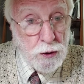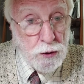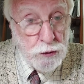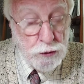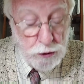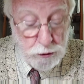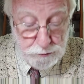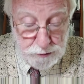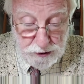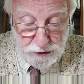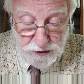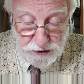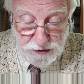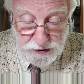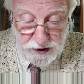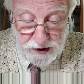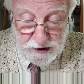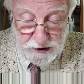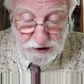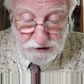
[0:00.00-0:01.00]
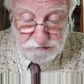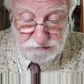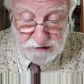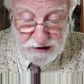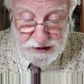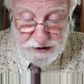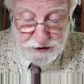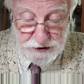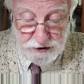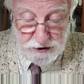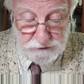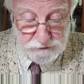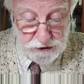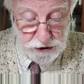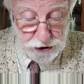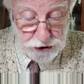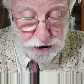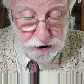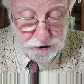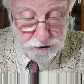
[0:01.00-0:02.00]
could be the daily writing of a
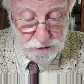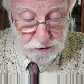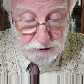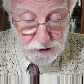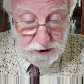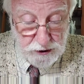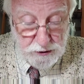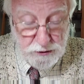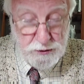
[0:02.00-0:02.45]
journal